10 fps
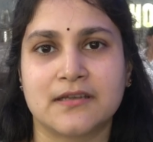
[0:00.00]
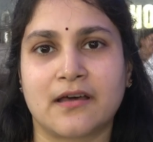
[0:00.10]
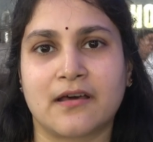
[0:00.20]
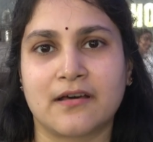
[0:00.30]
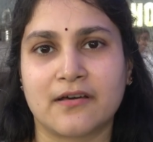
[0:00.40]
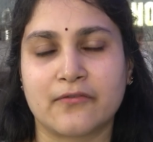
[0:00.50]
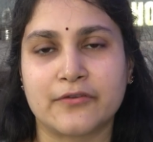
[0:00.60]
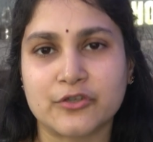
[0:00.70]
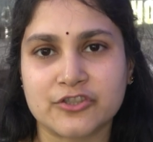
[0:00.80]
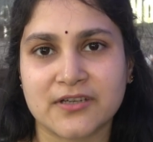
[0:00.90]
Uh,
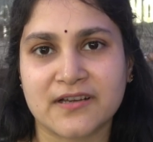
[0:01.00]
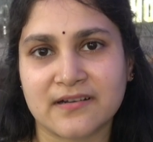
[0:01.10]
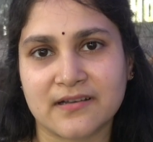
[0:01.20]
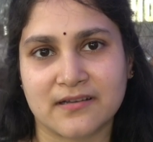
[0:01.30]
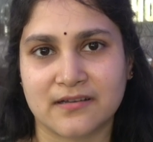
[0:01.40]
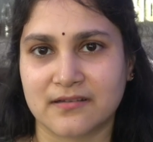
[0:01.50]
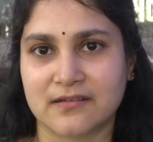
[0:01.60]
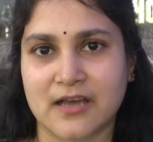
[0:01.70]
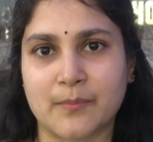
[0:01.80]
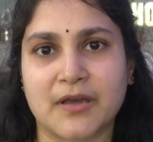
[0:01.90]
future
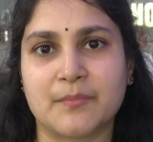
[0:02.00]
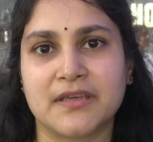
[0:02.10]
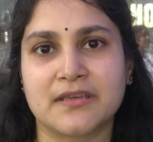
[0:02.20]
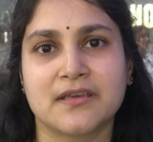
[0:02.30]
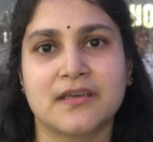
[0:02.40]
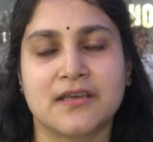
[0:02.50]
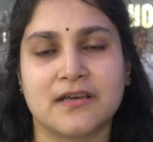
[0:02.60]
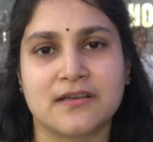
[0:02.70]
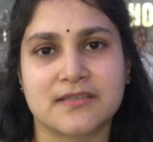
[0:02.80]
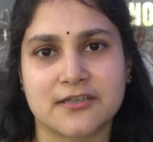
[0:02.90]
uh, upcoming
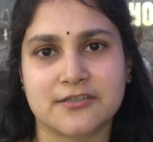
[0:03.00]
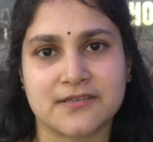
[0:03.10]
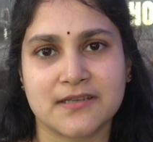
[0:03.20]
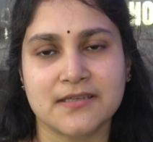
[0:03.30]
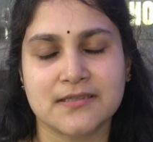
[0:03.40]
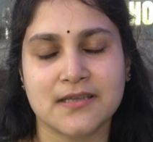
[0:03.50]
uh, surgeries.